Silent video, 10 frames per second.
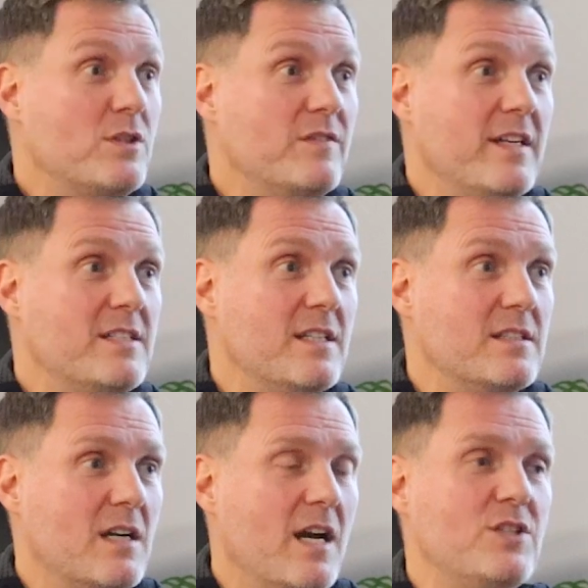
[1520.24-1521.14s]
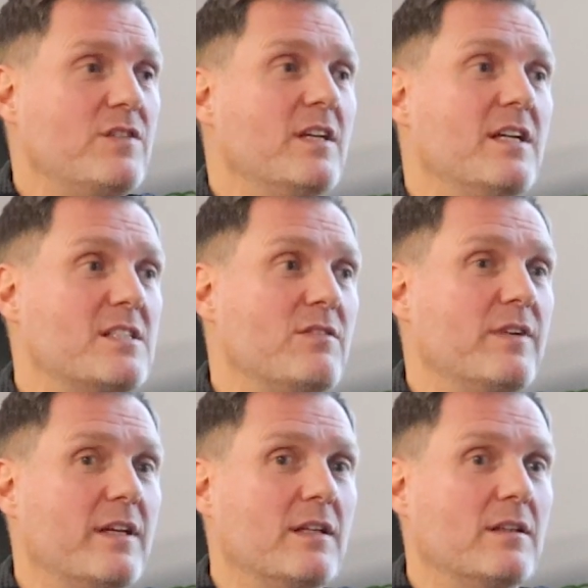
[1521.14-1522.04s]
motivated. I actually think it's
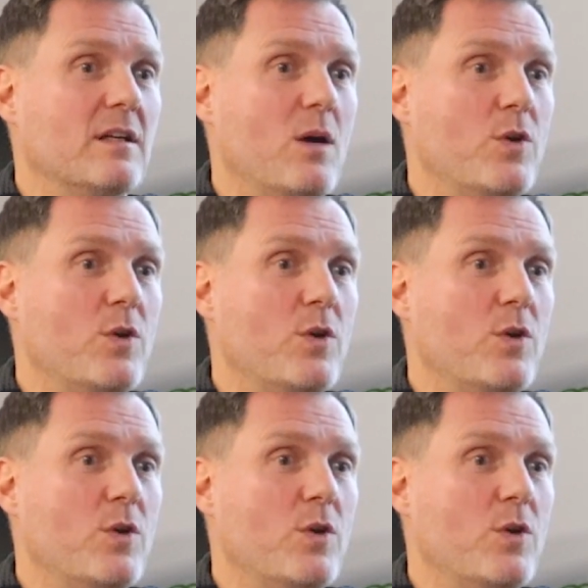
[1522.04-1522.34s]
something